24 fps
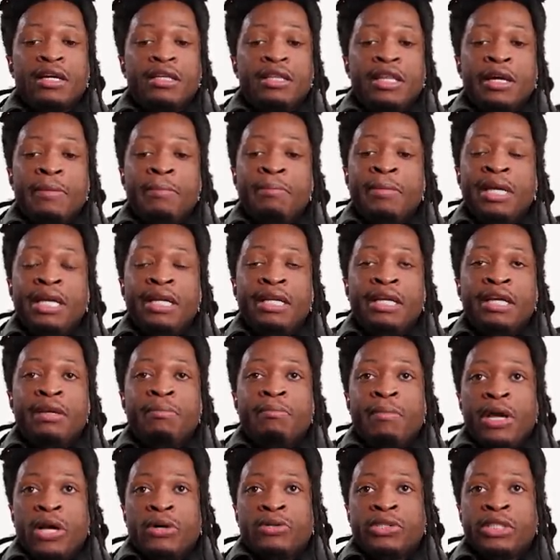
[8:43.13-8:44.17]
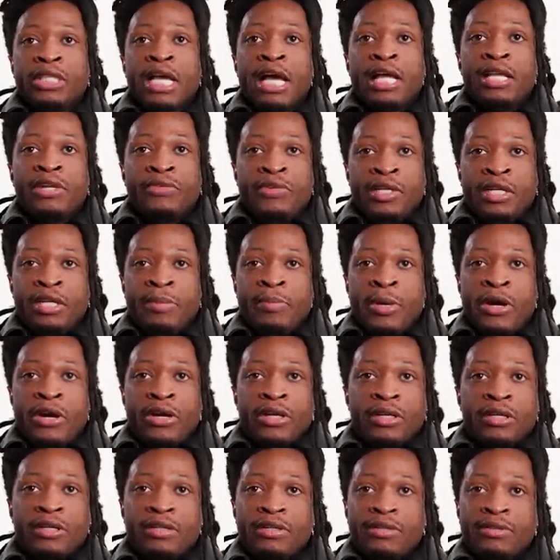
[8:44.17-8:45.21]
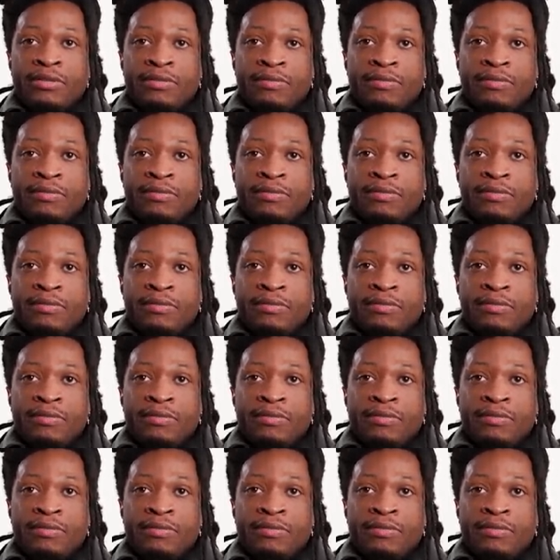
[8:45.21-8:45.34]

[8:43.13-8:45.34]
the median male salary in America.